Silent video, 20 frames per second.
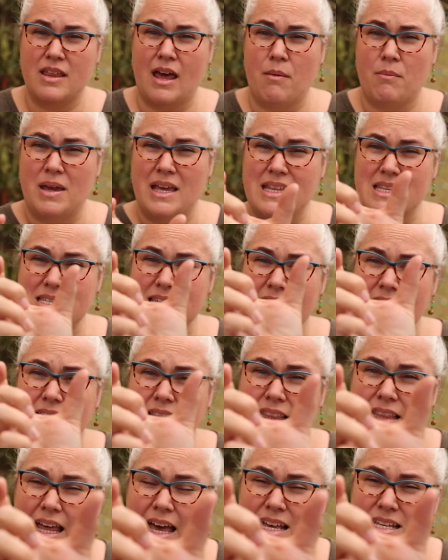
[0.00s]
that means
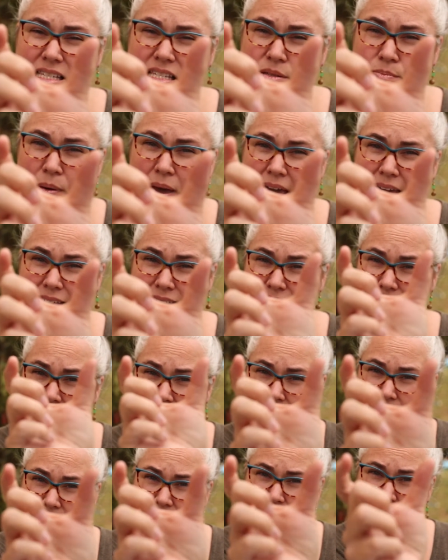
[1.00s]
less space
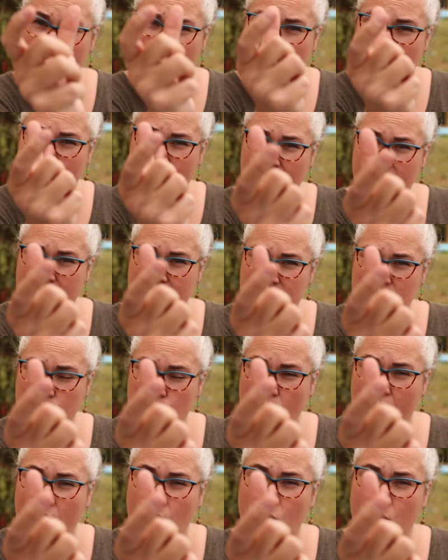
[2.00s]
this way and
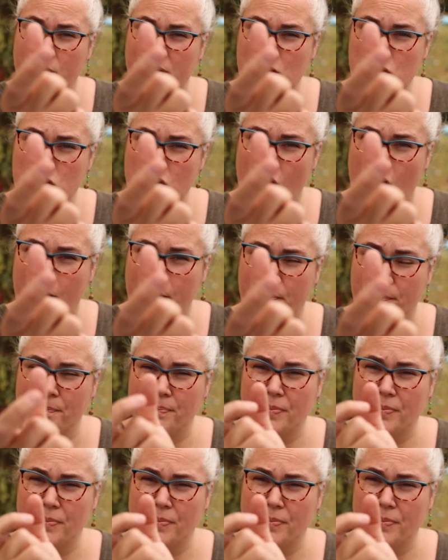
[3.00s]
this way will be sharp.